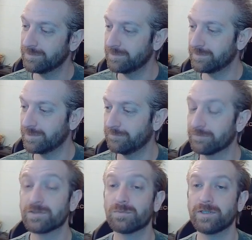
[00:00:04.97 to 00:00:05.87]
It is the
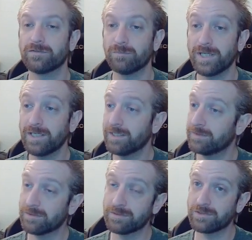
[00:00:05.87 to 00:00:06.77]
first week of May, and
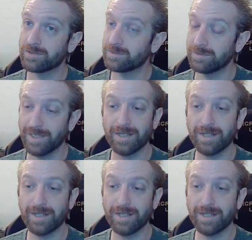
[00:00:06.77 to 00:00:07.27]
there is just an